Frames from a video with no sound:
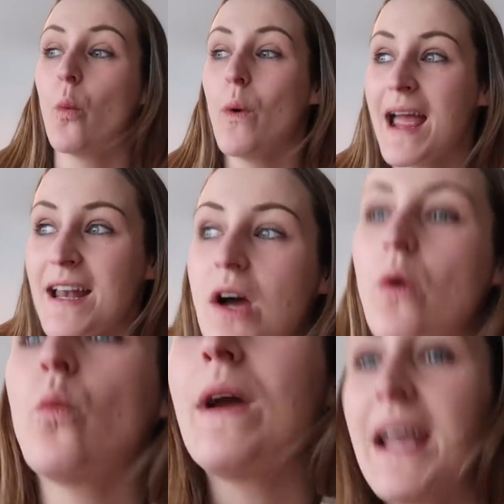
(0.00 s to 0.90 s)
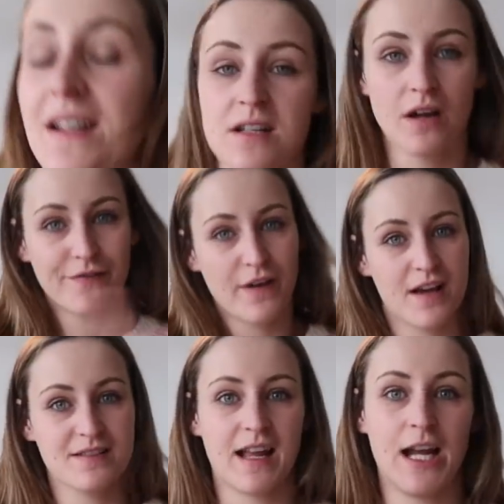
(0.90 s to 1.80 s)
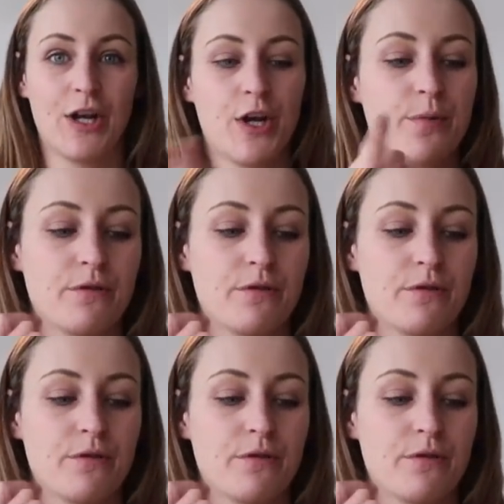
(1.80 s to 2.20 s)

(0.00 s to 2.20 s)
When we had done our first like loop